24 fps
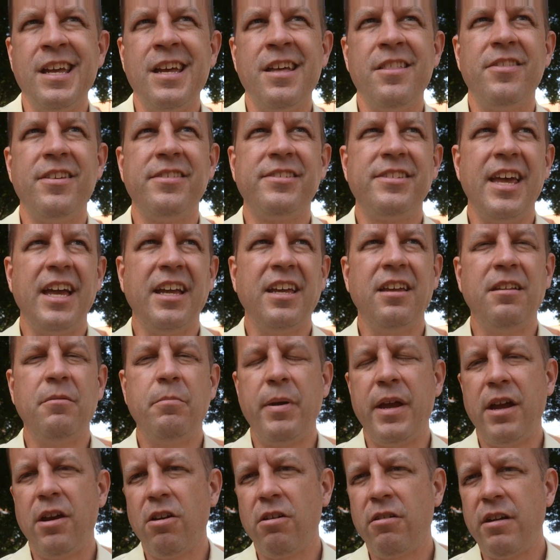The second
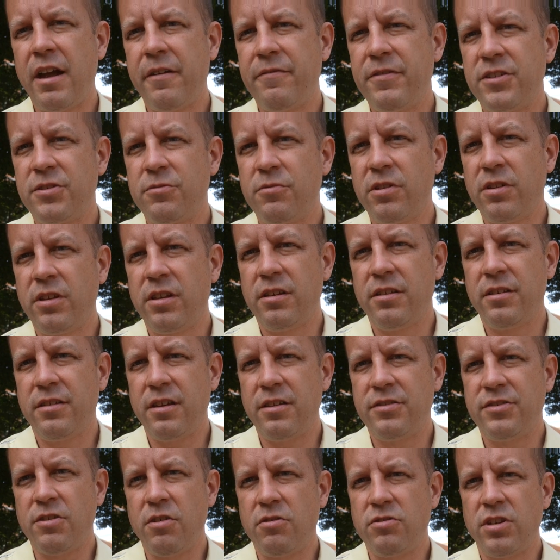paragraph is really
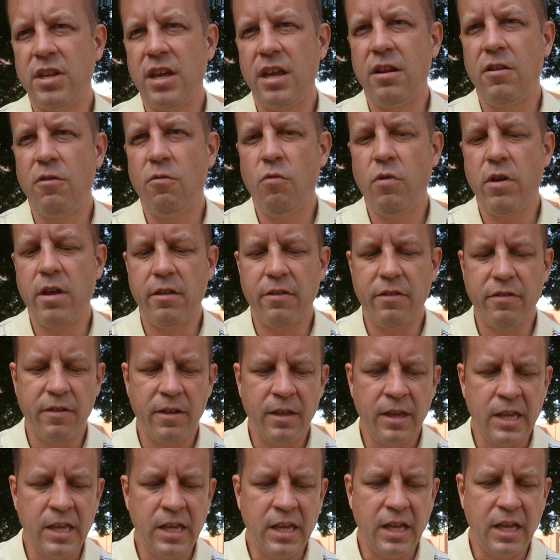associated with
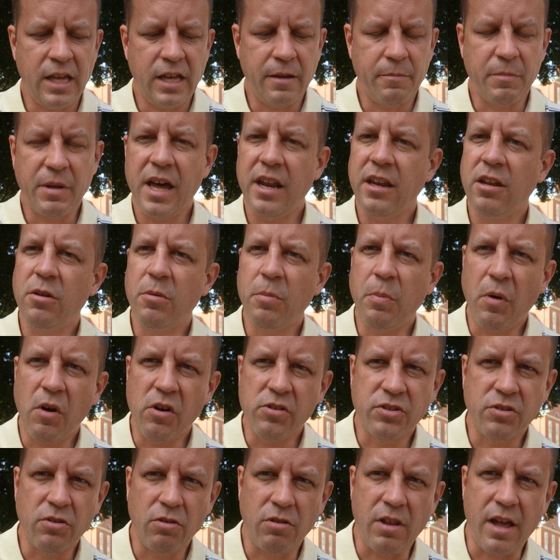kind of your
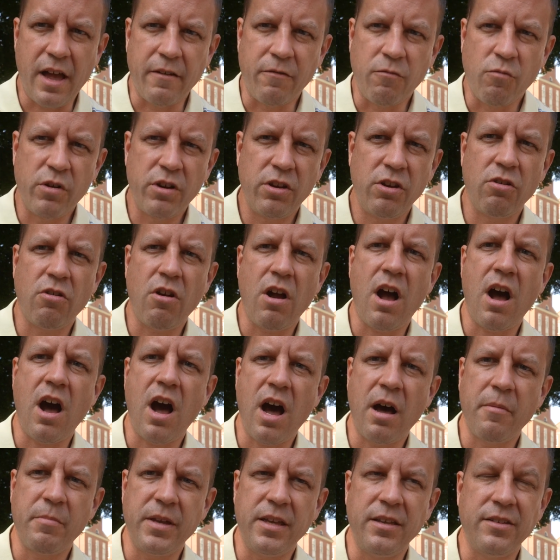personal life. What are your
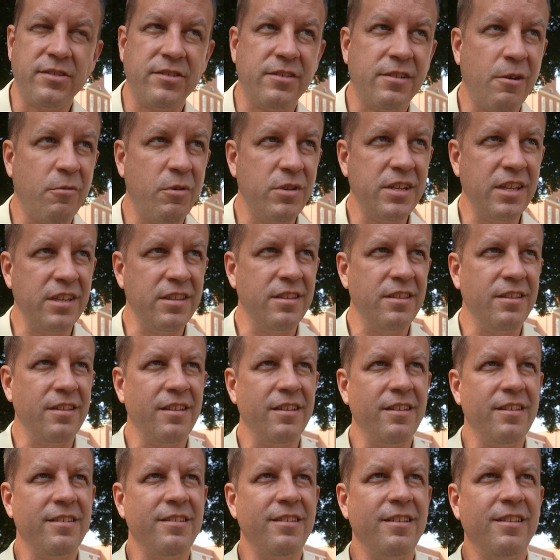hobbies? Now we did,
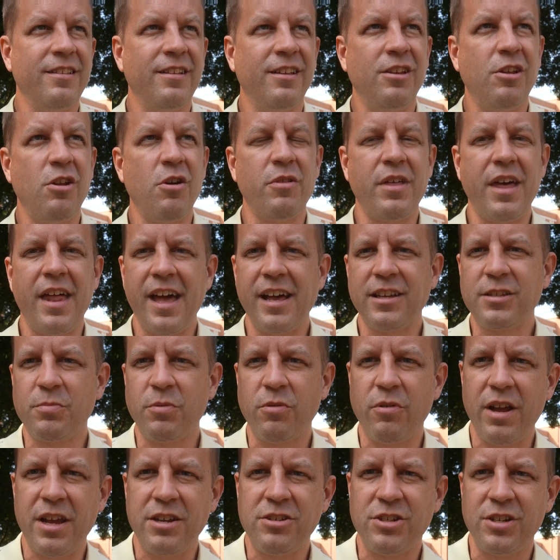that
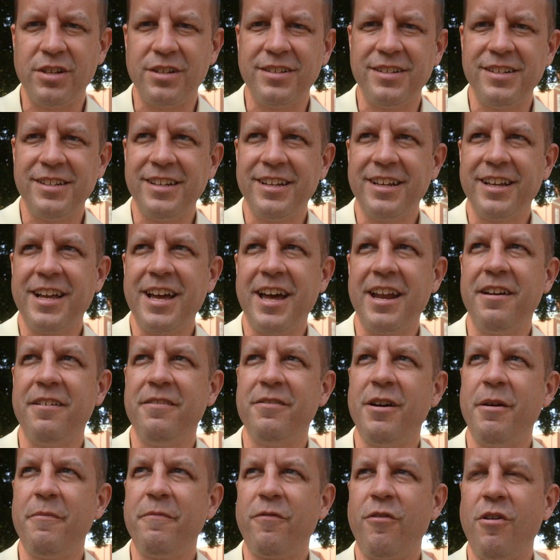exploration kind
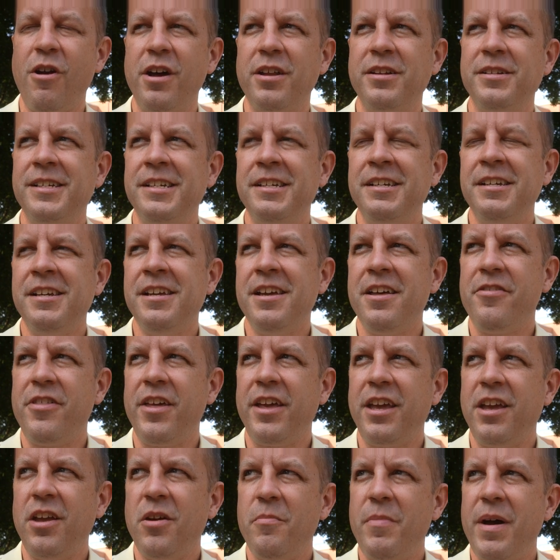of up front,
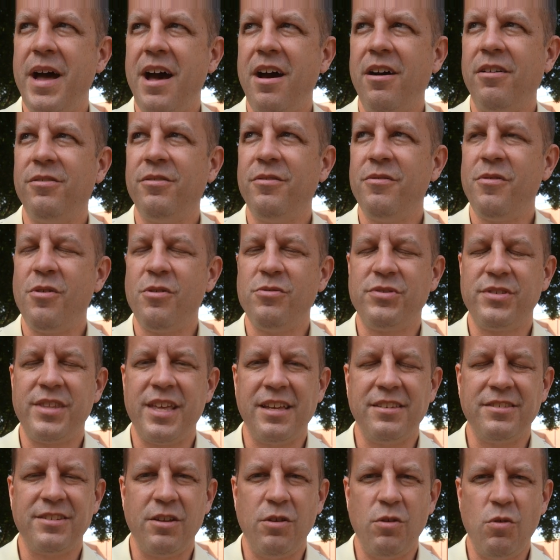thinking about those
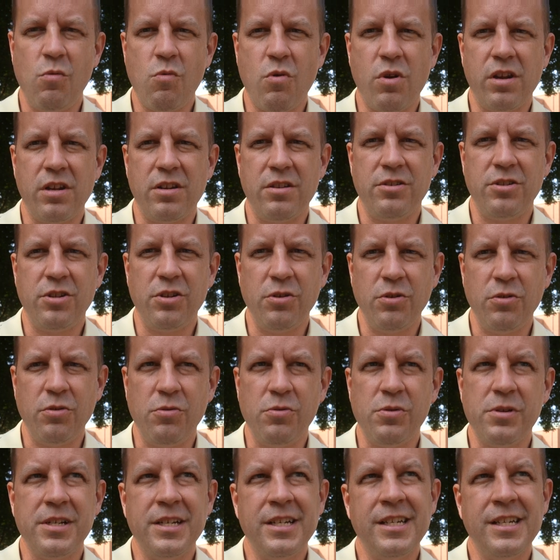things that you want to do.